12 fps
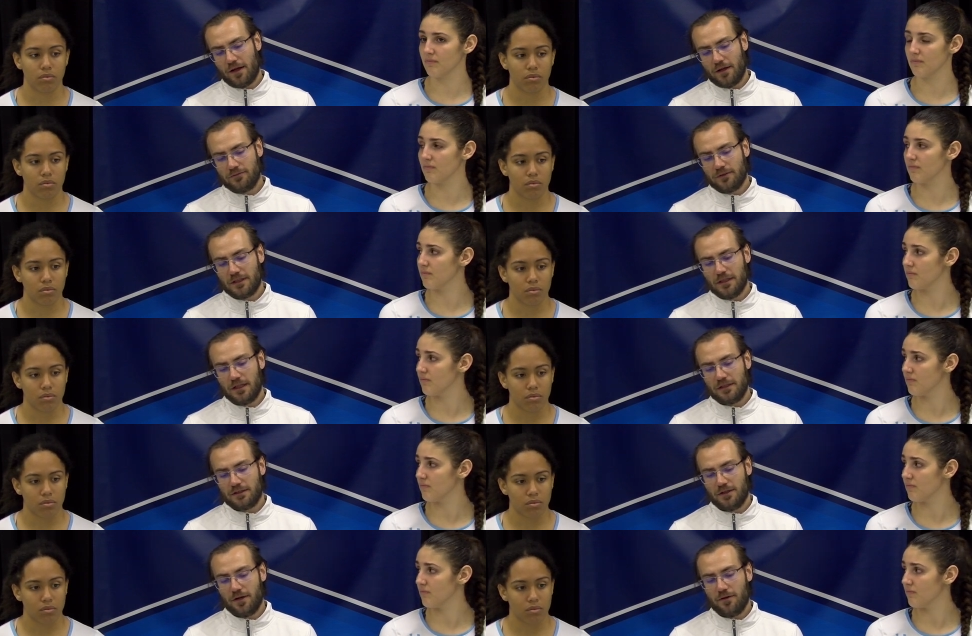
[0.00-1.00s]
Speaker 1: I, would really
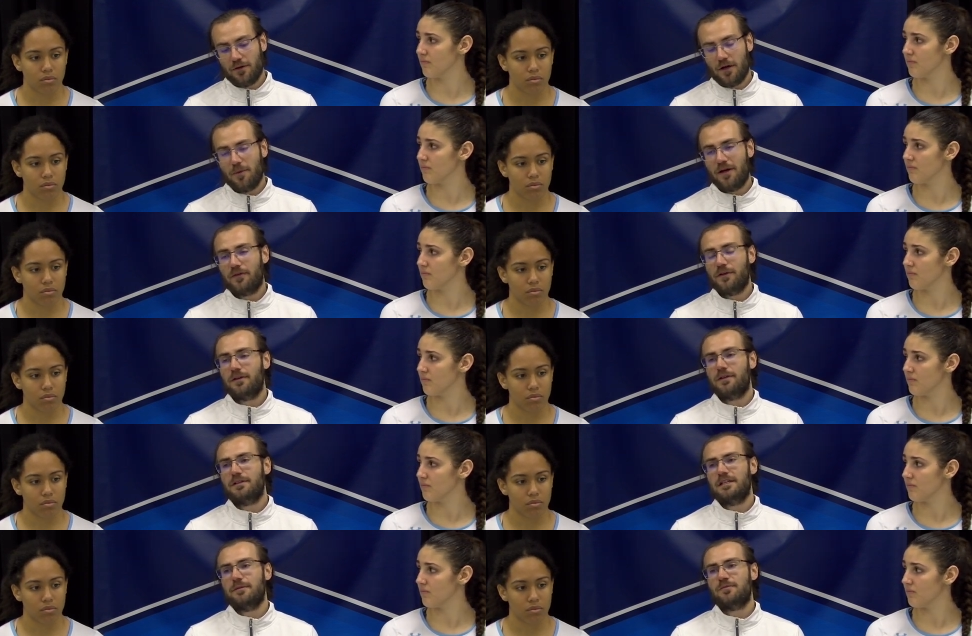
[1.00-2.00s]
like to note about the,
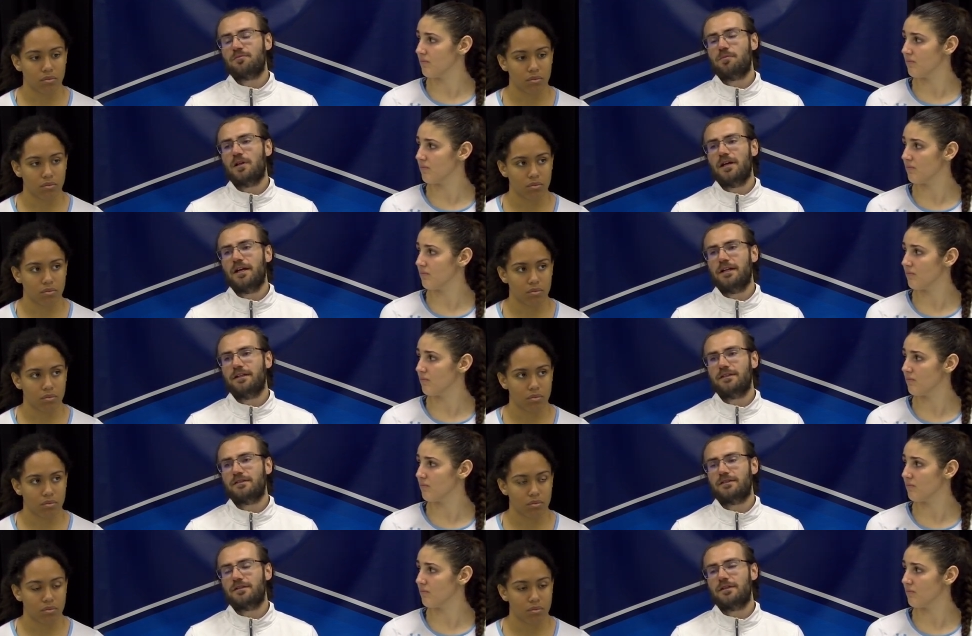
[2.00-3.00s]
the team's play
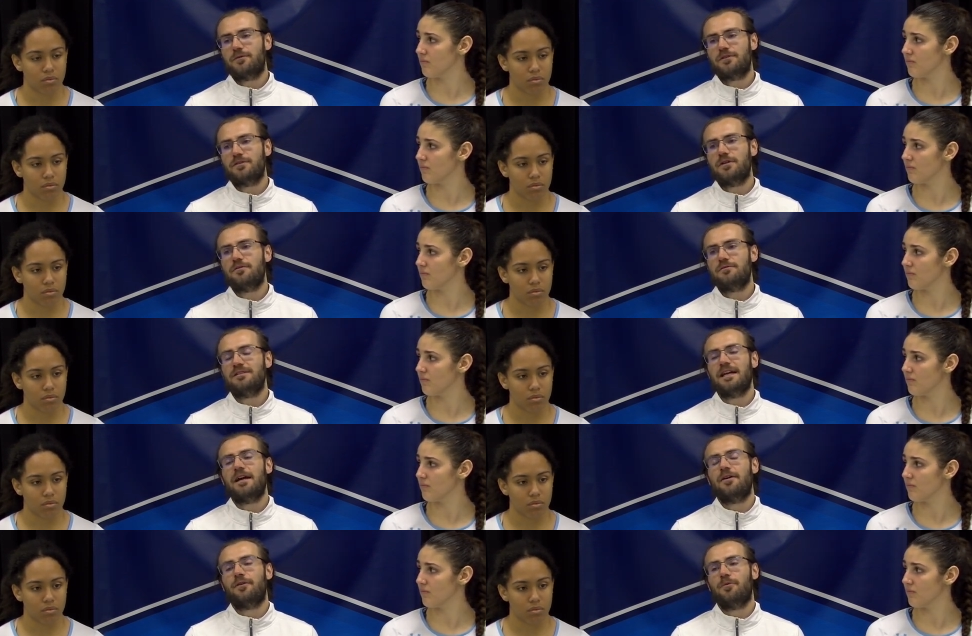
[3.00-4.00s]
is there was no
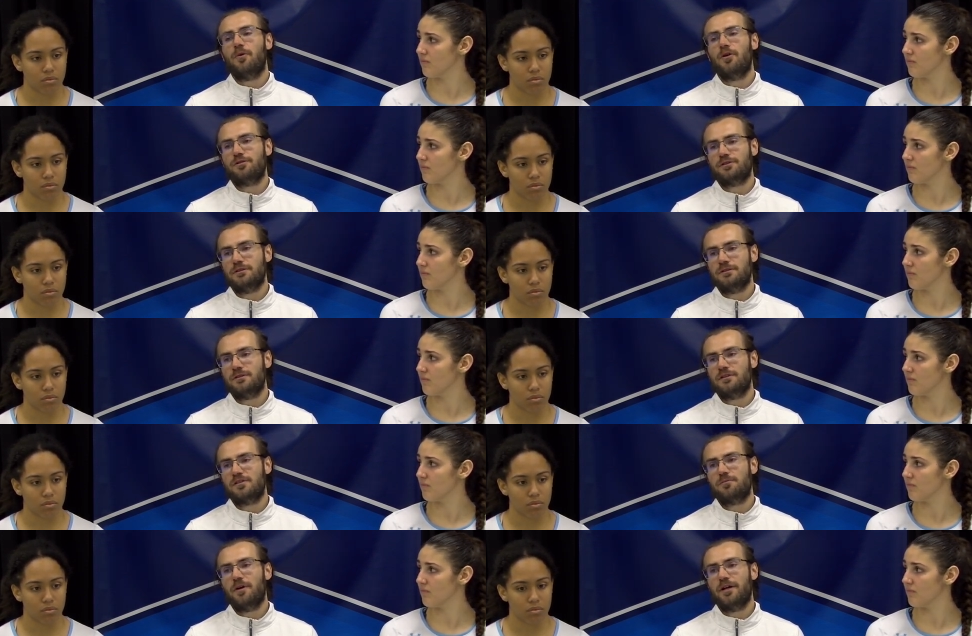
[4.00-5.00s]
down emotion,
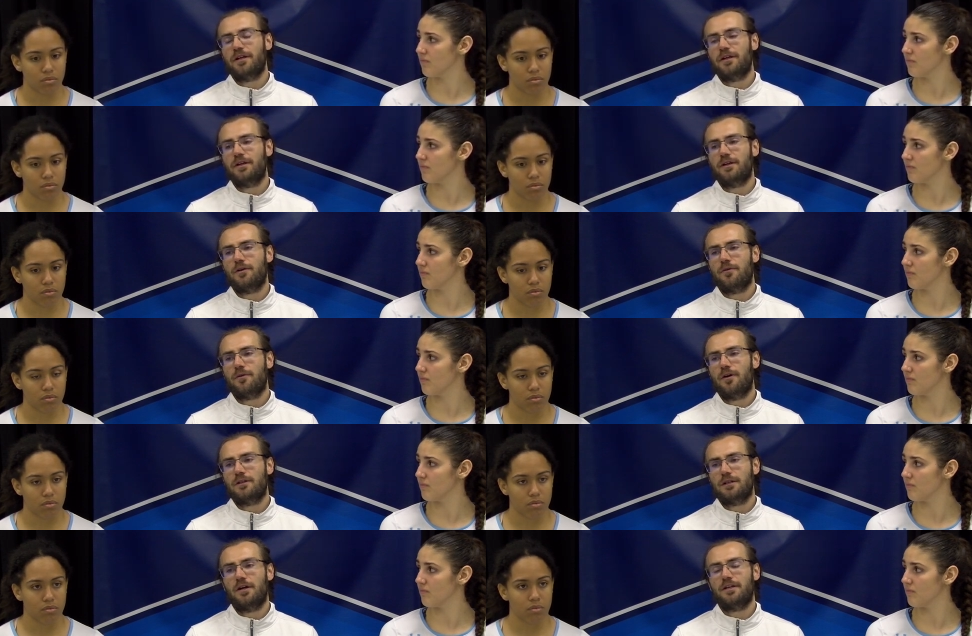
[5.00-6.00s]
despite you know
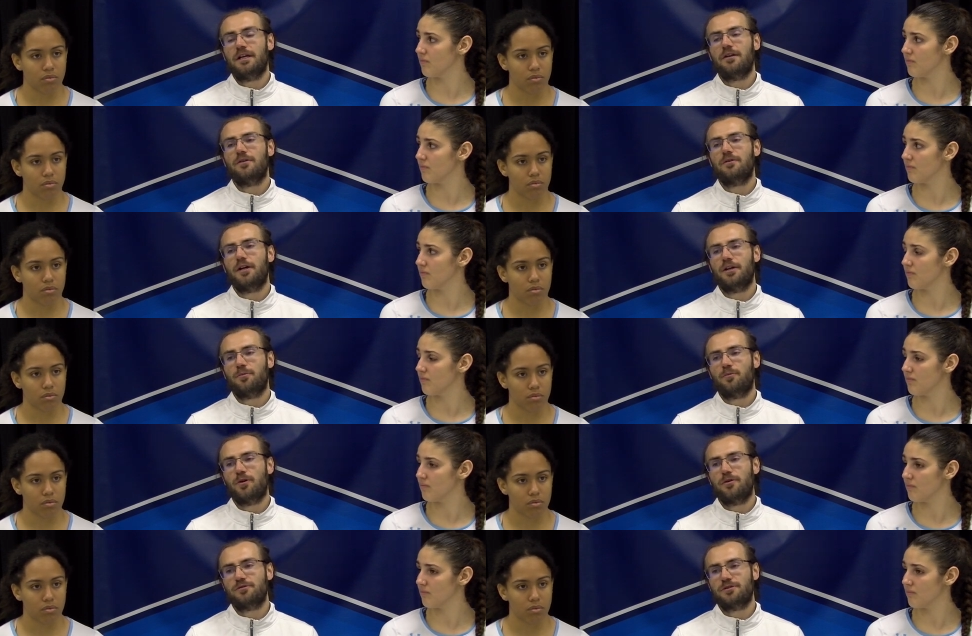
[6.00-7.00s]
a, a yellow light
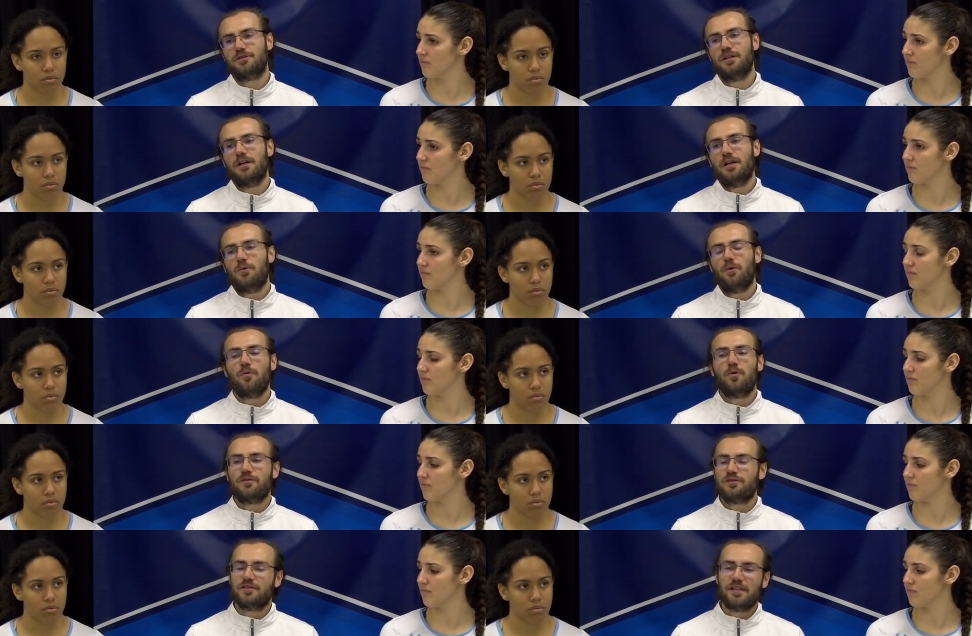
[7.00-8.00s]
approach. We
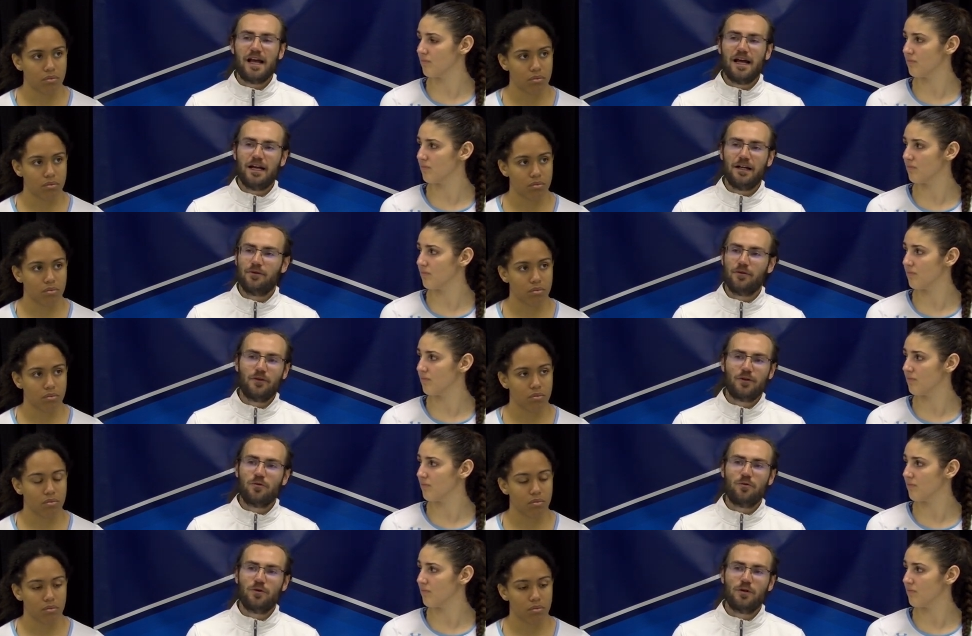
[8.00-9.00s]
weren't sad on the
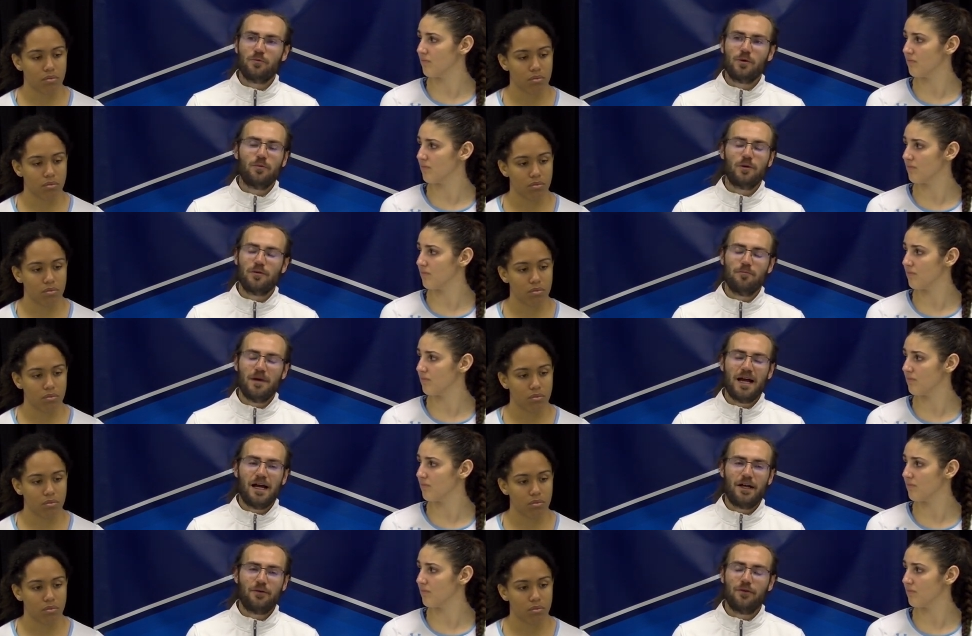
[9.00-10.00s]
court. We weren't
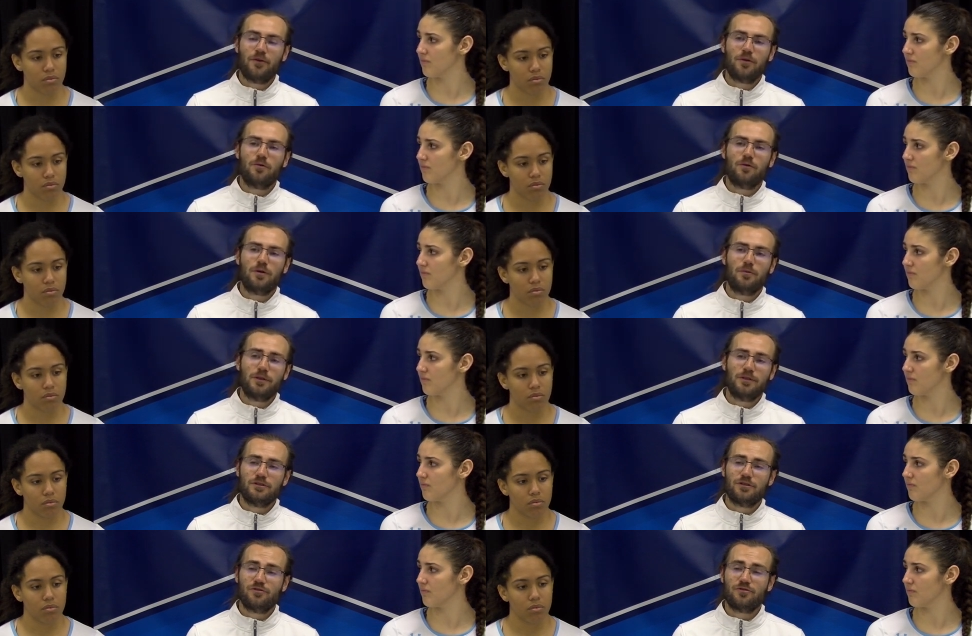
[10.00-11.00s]
mad on the court. We
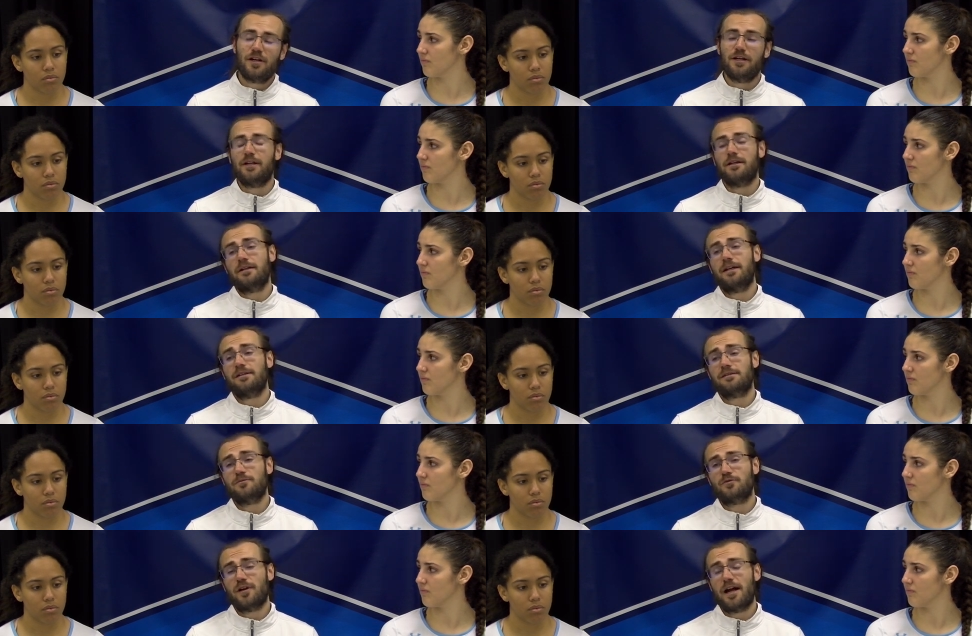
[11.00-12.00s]
were just trying to get
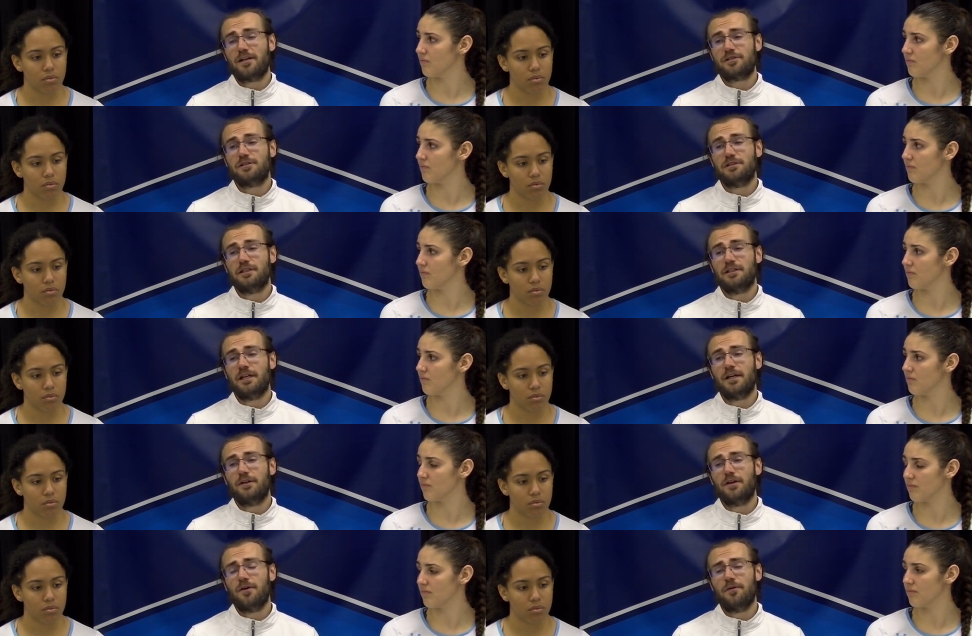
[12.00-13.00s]
some traction and
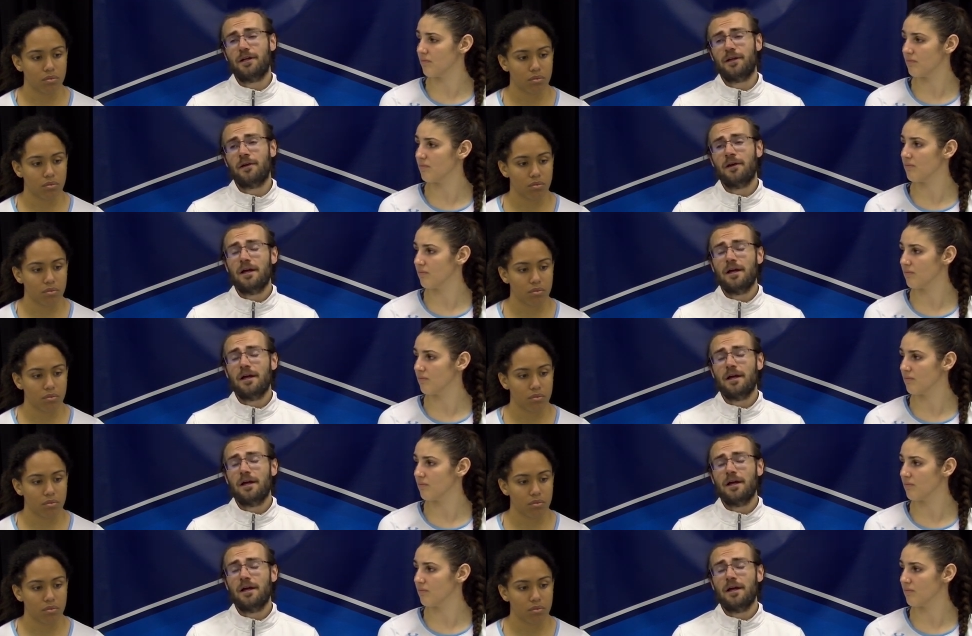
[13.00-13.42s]
get going.